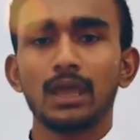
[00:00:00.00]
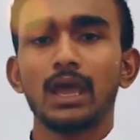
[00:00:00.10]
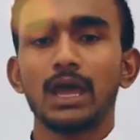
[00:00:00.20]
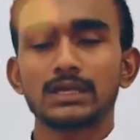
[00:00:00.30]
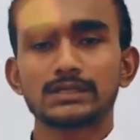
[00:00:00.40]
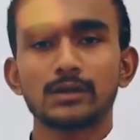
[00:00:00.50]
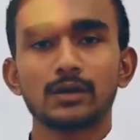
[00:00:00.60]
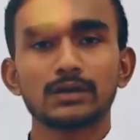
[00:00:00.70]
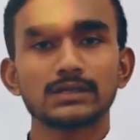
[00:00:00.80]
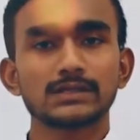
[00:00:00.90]
as
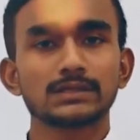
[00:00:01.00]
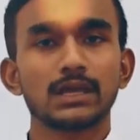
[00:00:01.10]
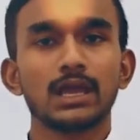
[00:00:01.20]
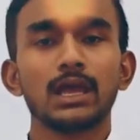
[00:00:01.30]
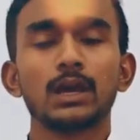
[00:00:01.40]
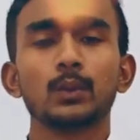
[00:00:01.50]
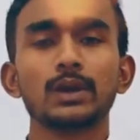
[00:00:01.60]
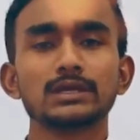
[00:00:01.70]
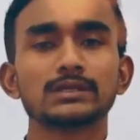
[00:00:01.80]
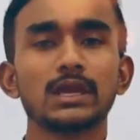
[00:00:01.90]
long as
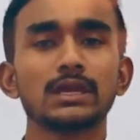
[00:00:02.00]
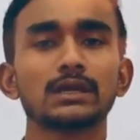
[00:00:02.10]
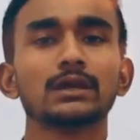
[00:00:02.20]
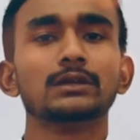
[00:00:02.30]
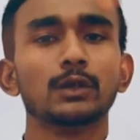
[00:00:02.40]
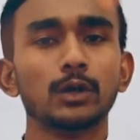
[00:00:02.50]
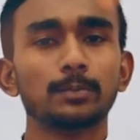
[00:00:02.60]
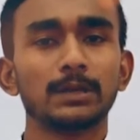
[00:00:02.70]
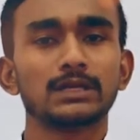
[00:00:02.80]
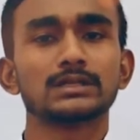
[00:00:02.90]
we take no
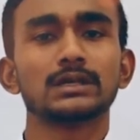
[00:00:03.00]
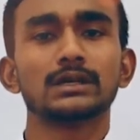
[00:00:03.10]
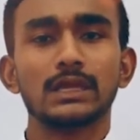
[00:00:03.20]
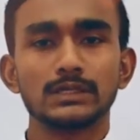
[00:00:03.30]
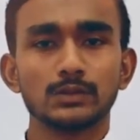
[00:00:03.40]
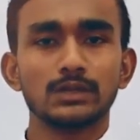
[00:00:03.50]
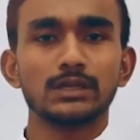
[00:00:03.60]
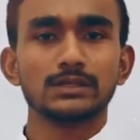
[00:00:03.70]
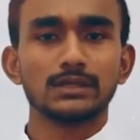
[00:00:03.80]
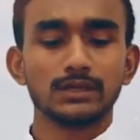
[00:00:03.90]
pleasure into
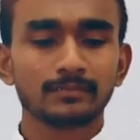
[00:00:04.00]
it.